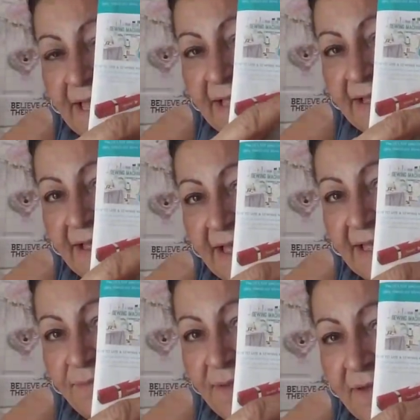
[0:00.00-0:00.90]
like, I
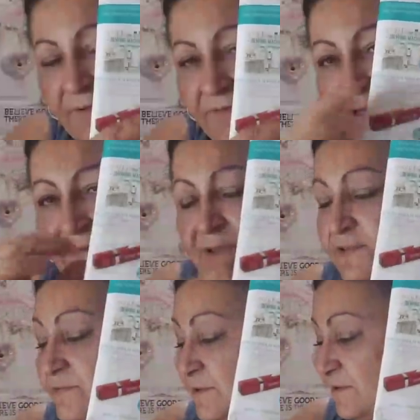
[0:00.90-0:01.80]
can make with fabric
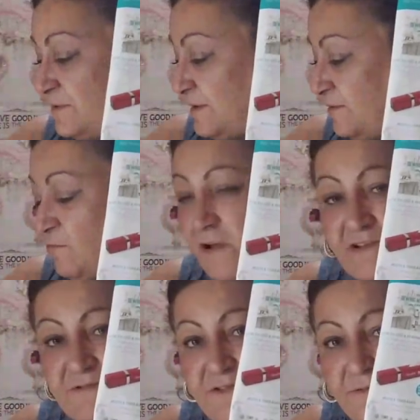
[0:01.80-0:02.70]
too, the
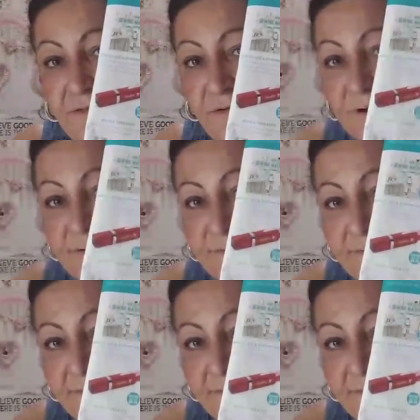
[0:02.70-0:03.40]
rugs for the floor.